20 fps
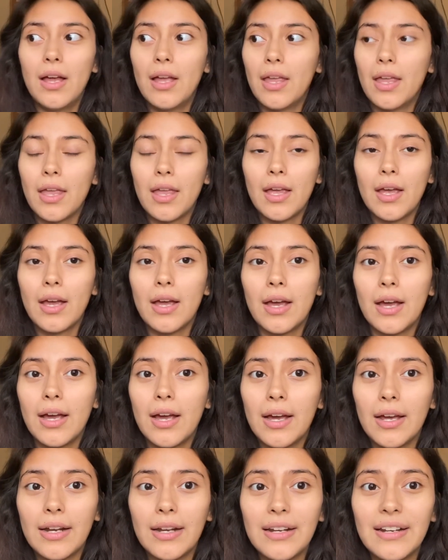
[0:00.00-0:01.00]

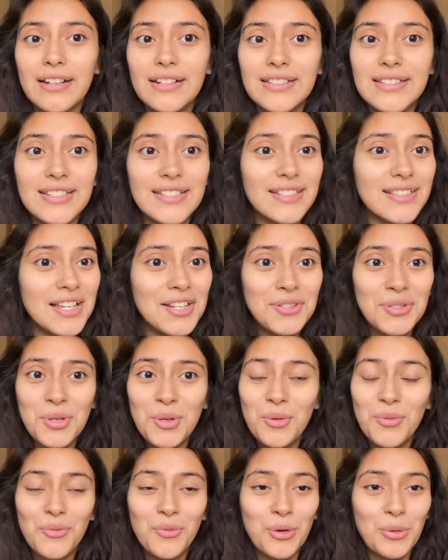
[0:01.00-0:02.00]
and just stay
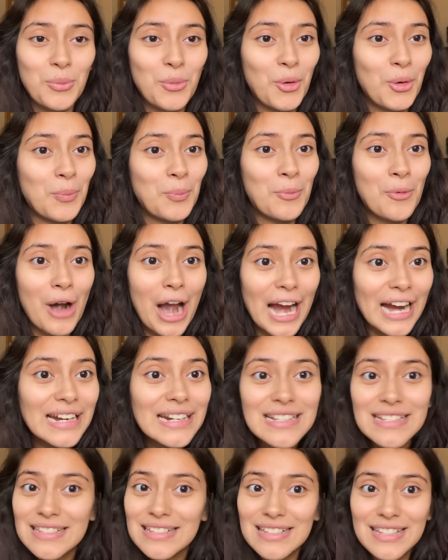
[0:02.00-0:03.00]
tuned for more
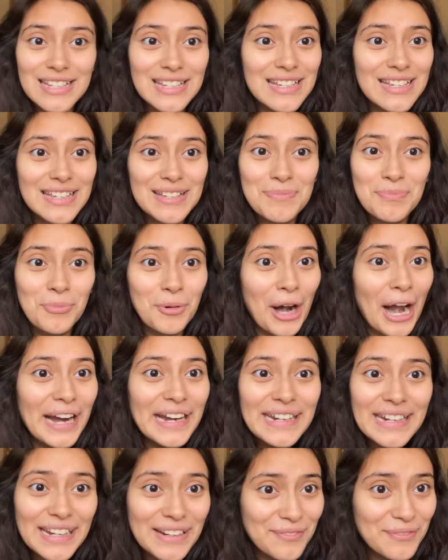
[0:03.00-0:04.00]
pregnancy
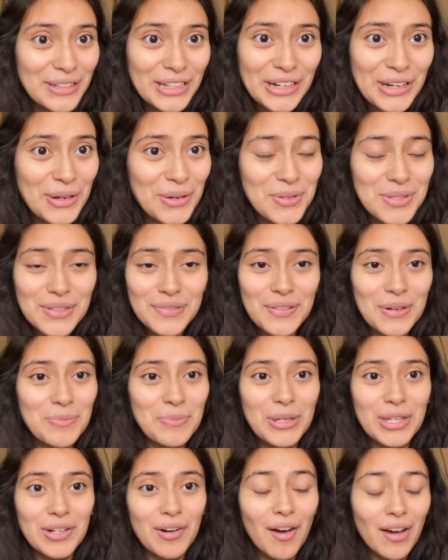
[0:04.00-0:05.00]
pregnant videos if i'm
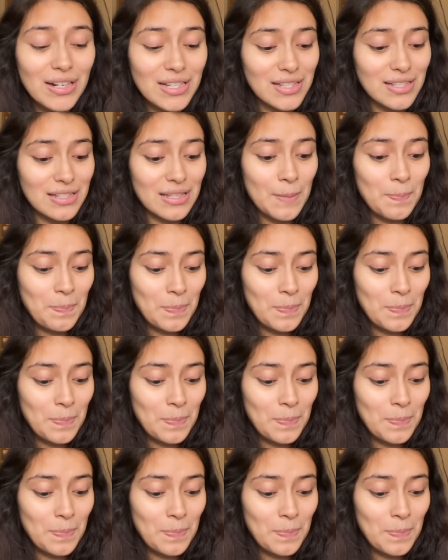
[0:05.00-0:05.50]
being honest